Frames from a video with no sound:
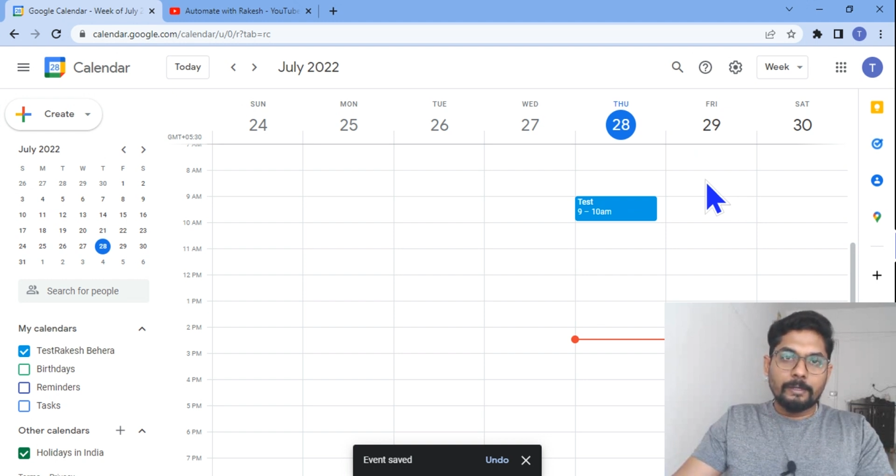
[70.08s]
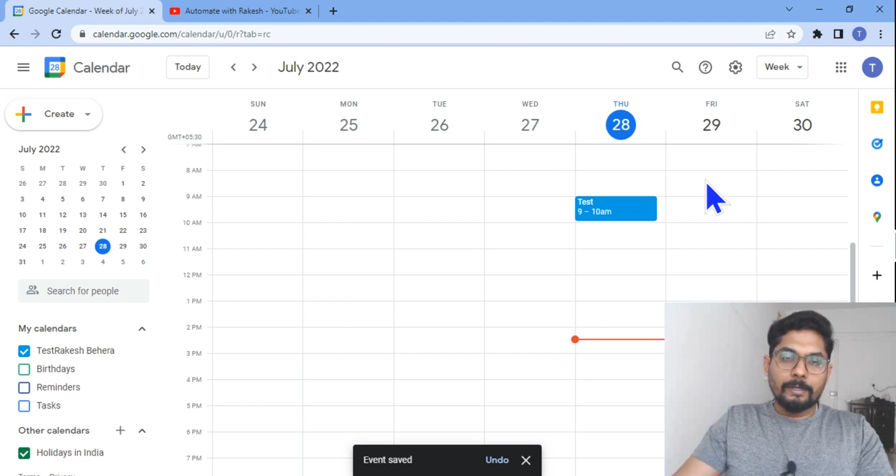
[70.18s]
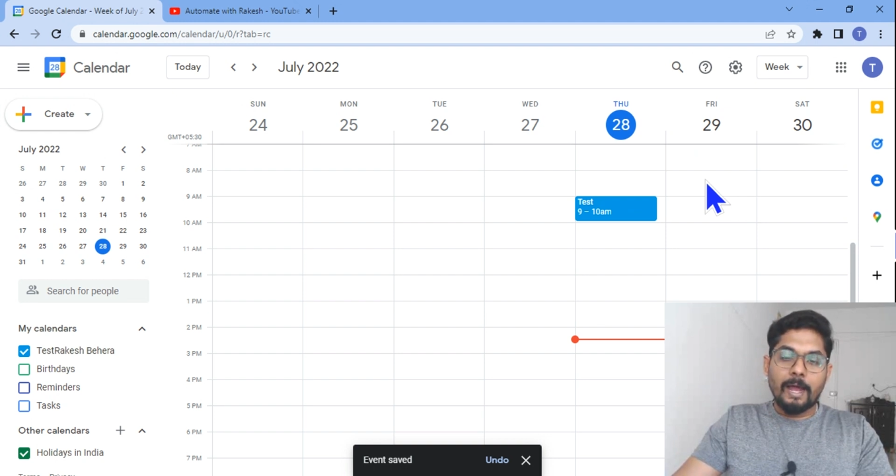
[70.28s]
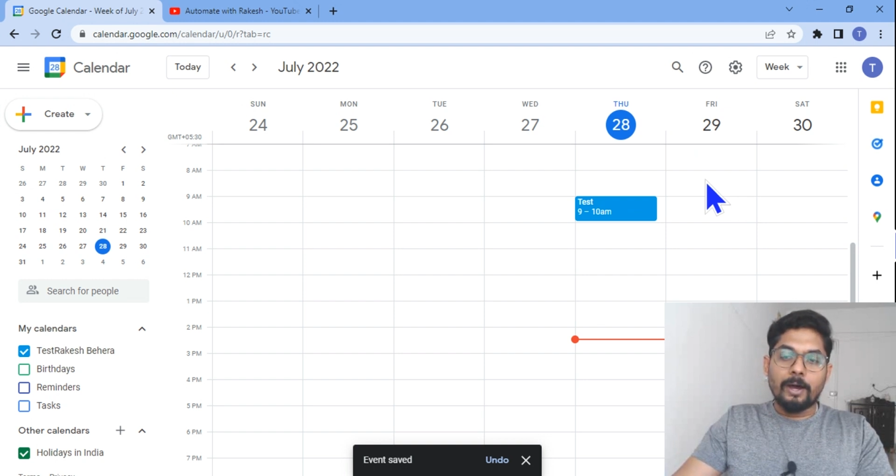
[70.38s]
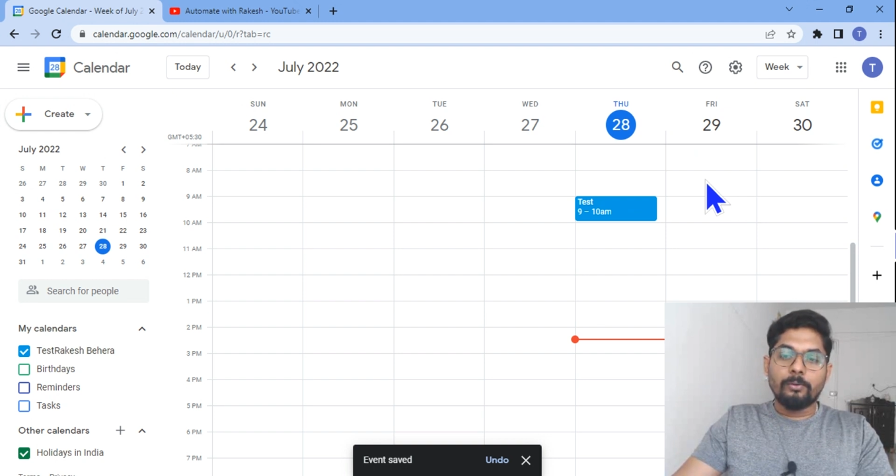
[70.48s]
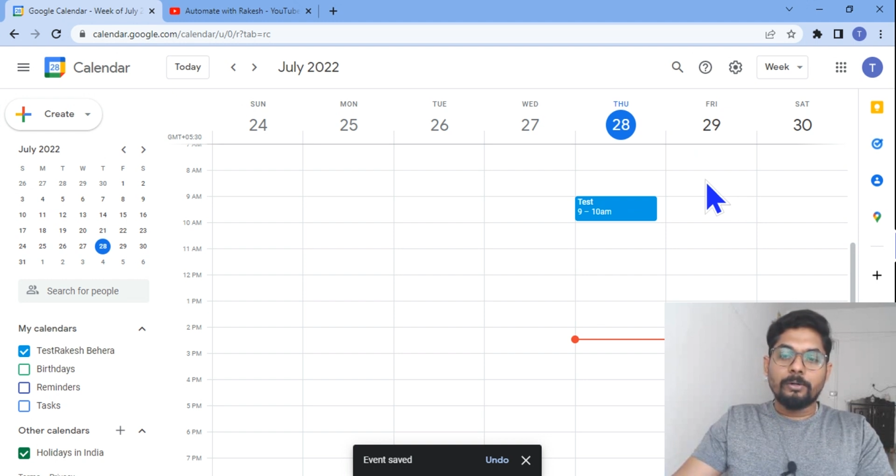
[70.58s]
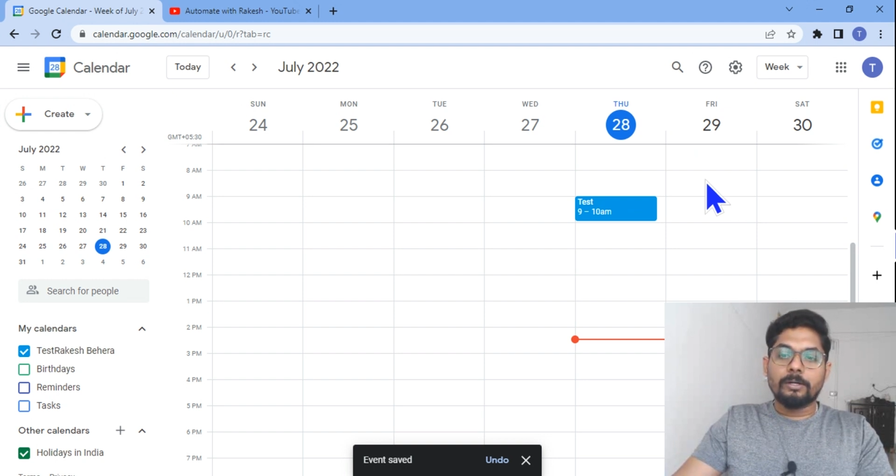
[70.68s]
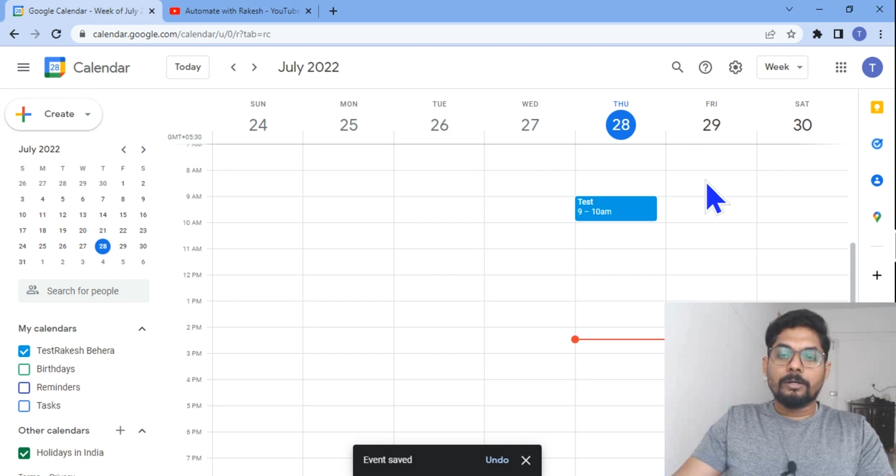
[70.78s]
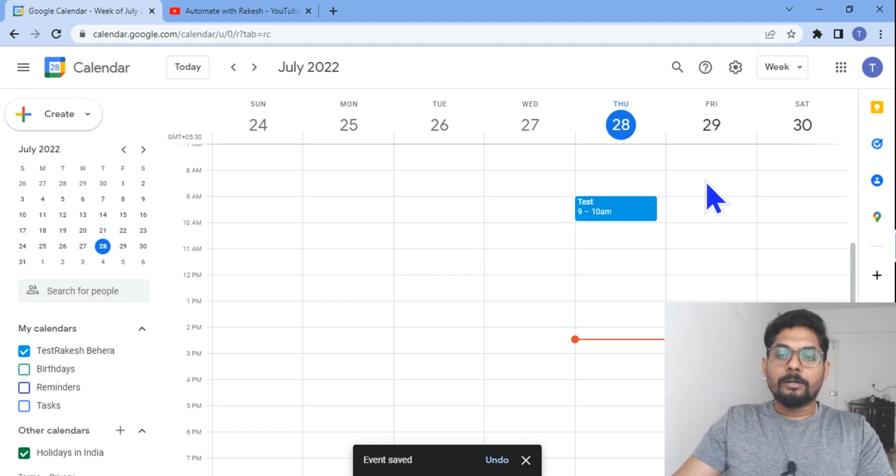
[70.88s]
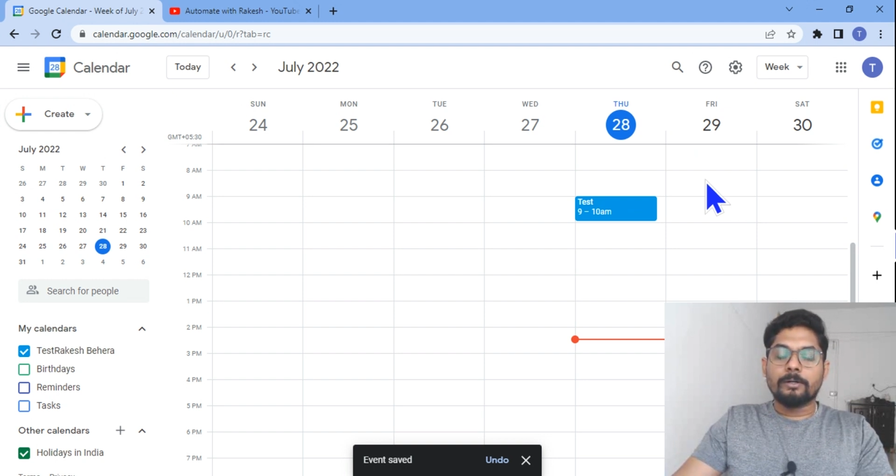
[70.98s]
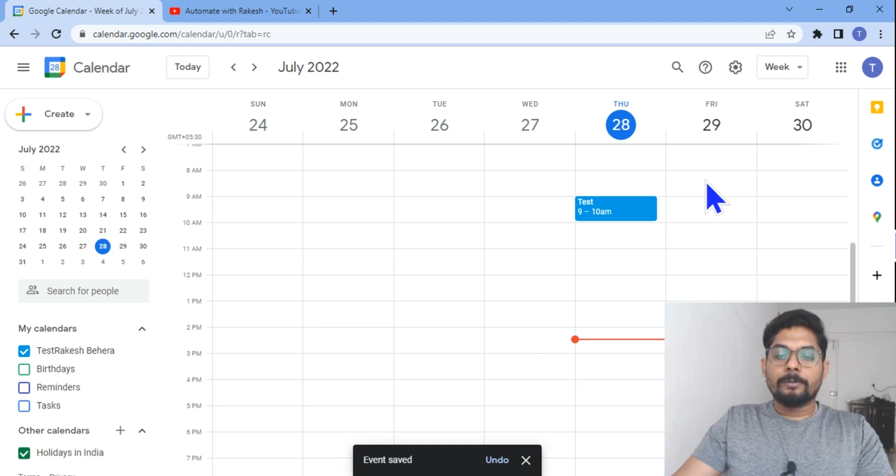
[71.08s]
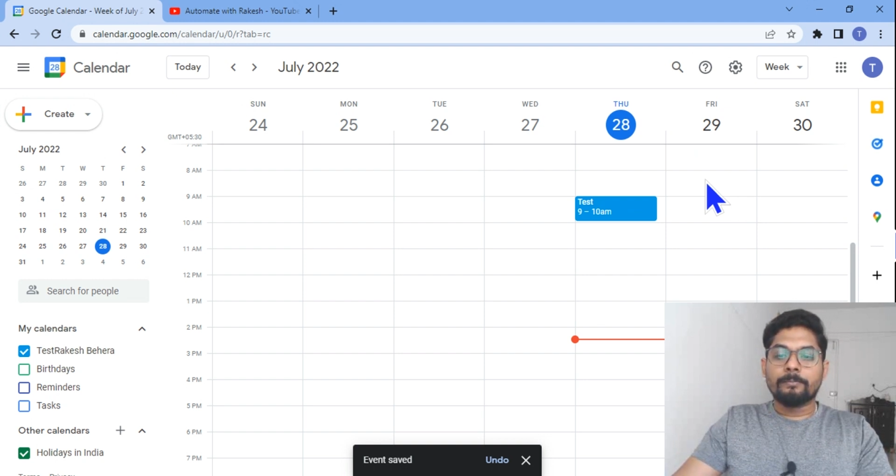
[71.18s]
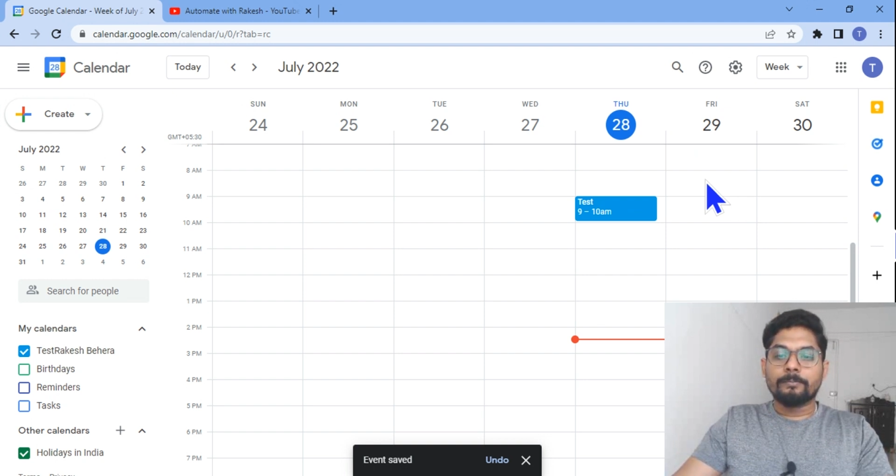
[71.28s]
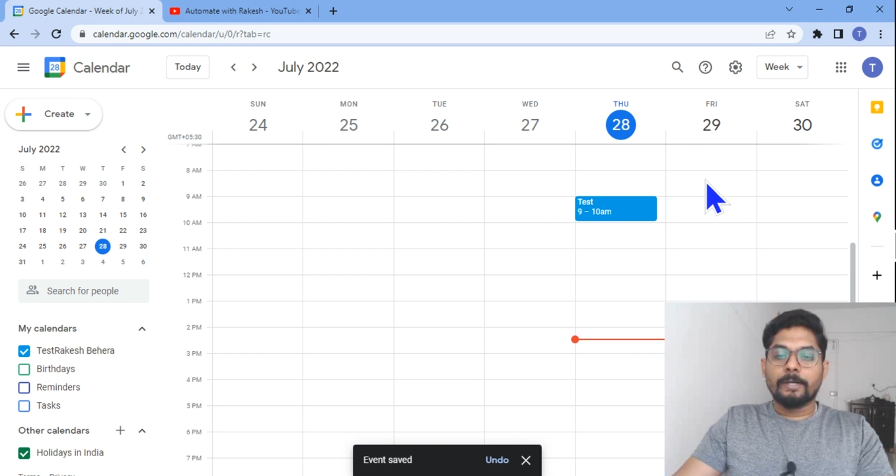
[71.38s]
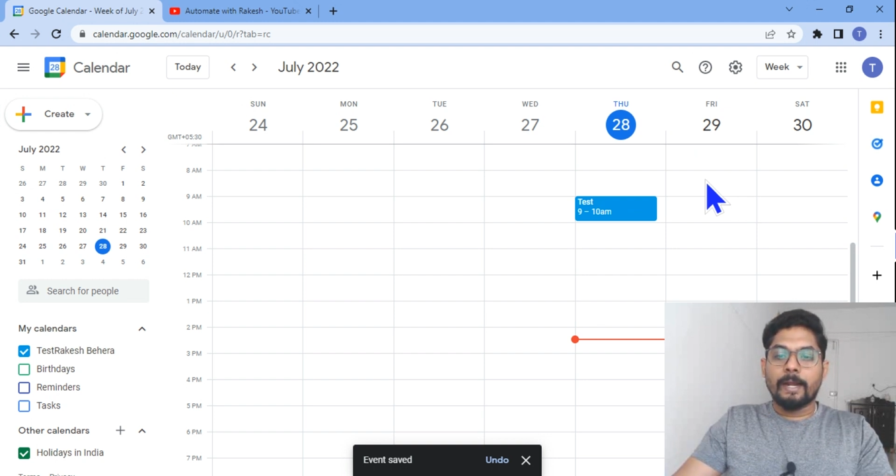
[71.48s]
now.
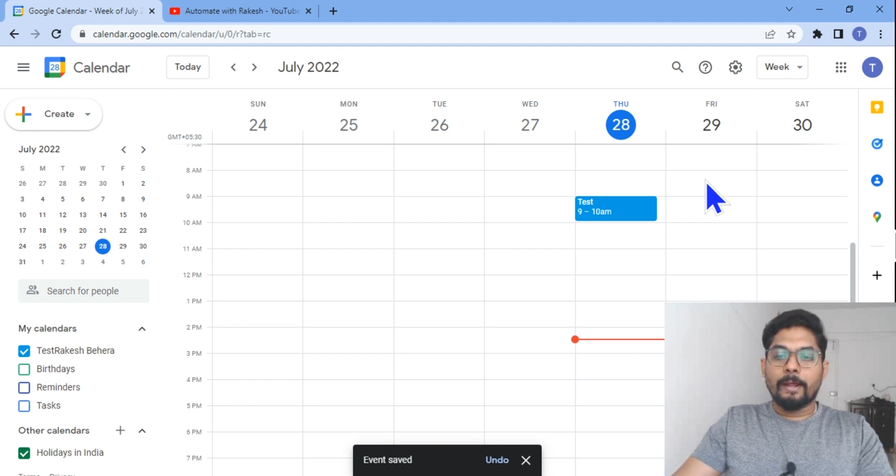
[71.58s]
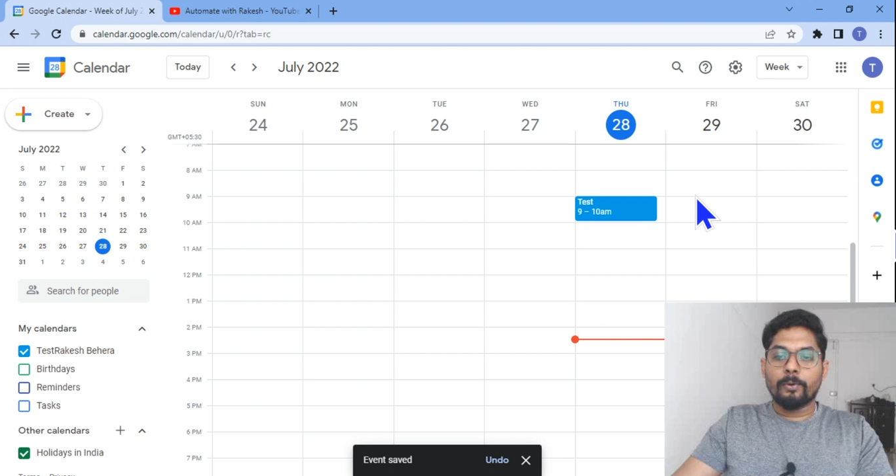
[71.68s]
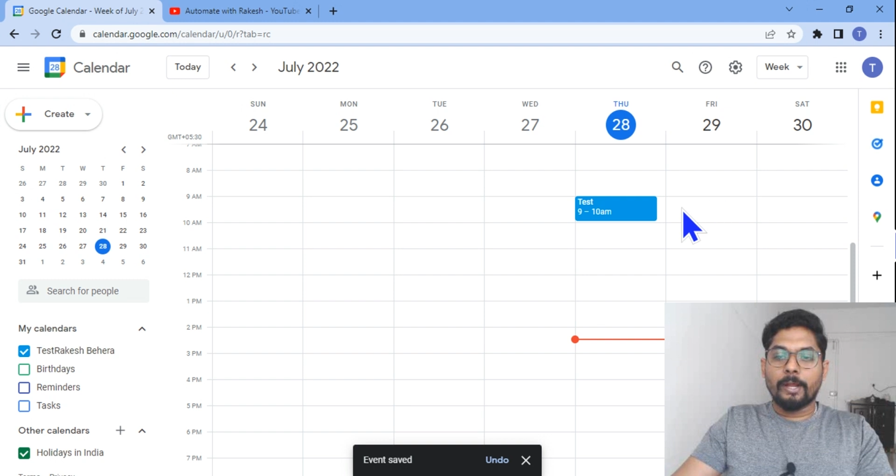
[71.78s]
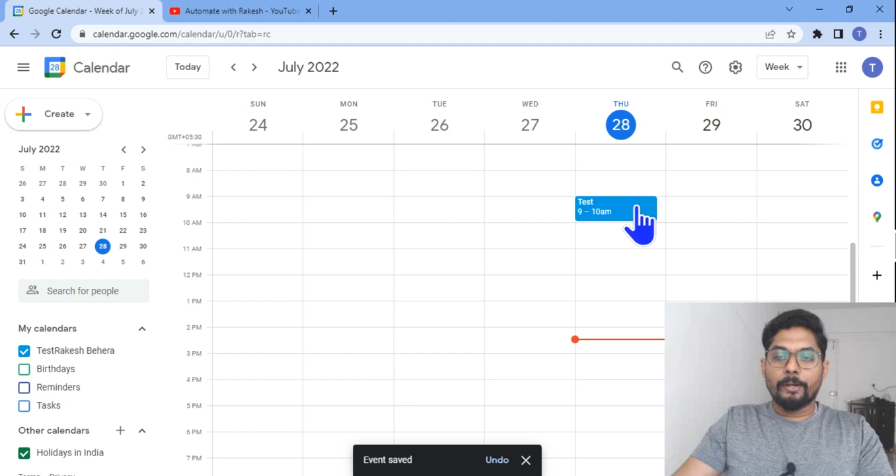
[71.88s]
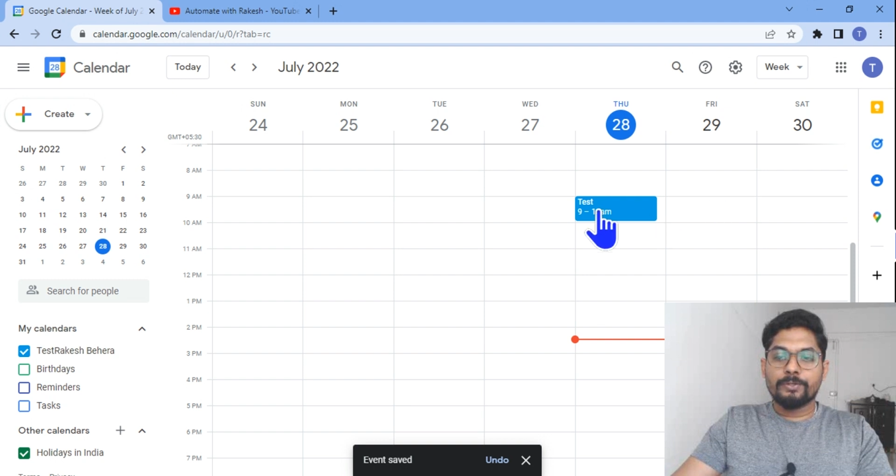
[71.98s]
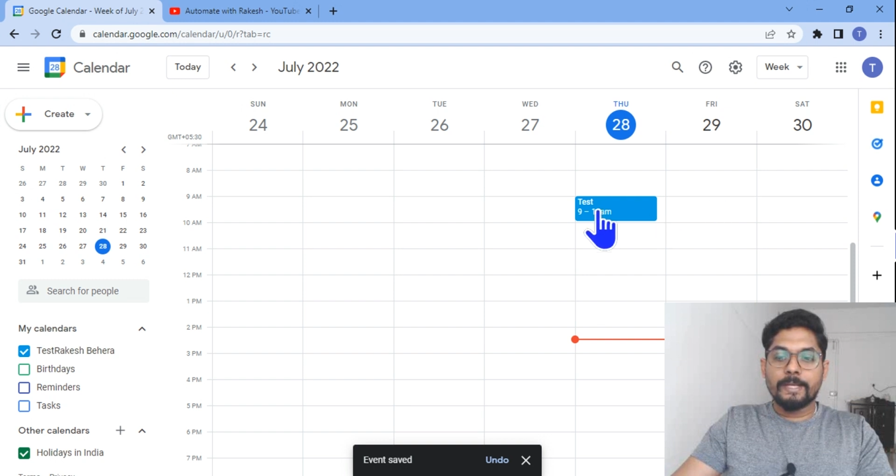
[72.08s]
And I would like to